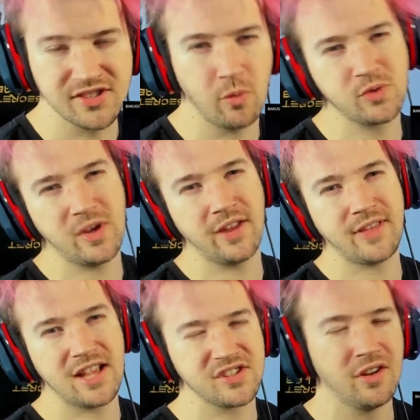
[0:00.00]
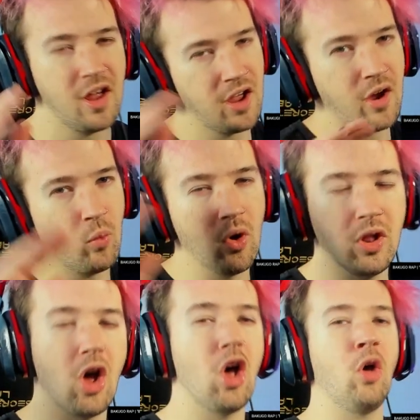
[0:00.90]
So once we hit 1,000, we'll
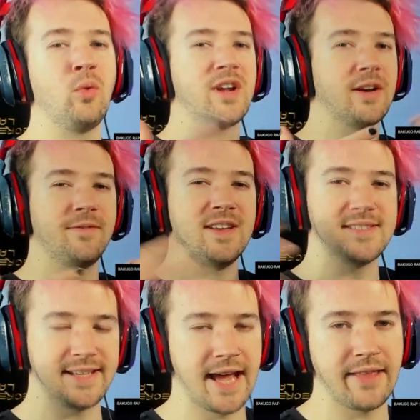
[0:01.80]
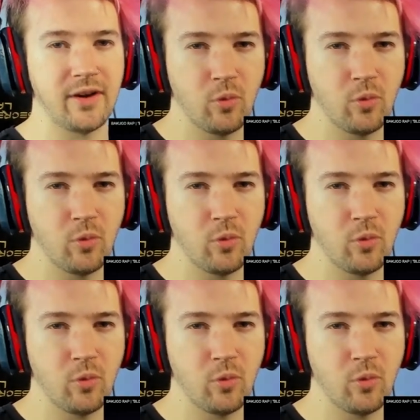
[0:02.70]
all reconvene together.